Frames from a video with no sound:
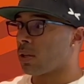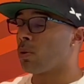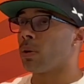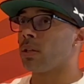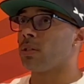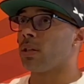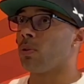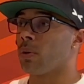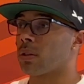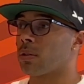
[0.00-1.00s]
they don't want to
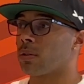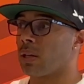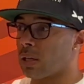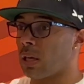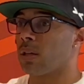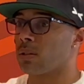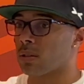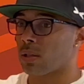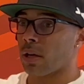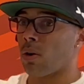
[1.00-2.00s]
deal with the kids
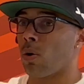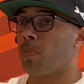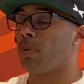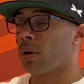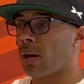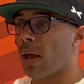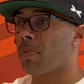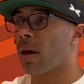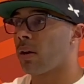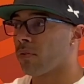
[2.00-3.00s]
it's like oh put an
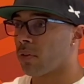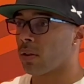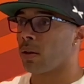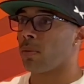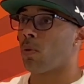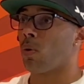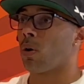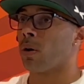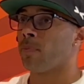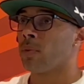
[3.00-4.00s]
ipad in front of them
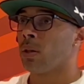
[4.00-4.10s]
or